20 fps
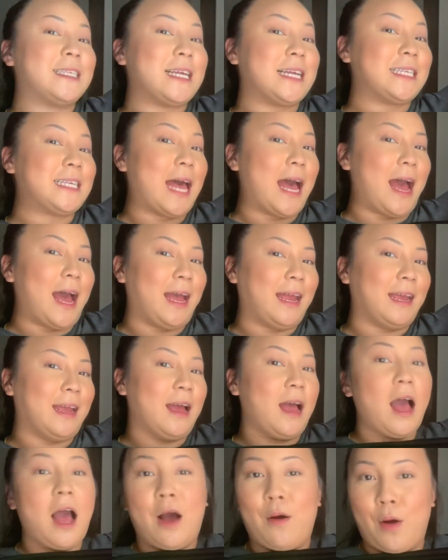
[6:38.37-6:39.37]
says, hi,
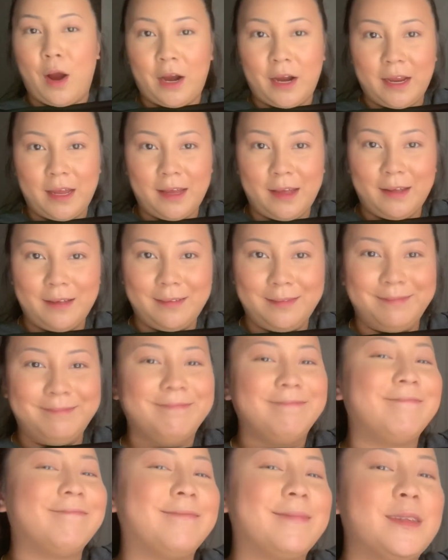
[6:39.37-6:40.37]
how are you?
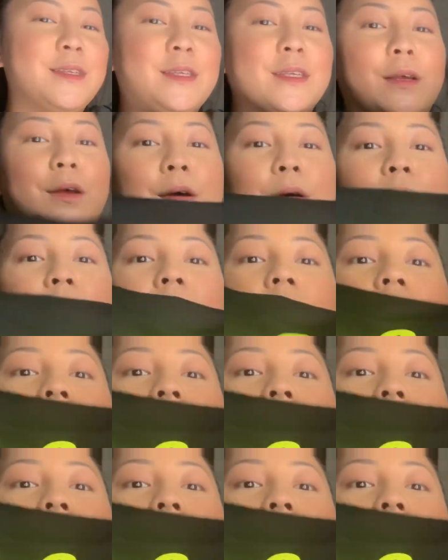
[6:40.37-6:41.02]
So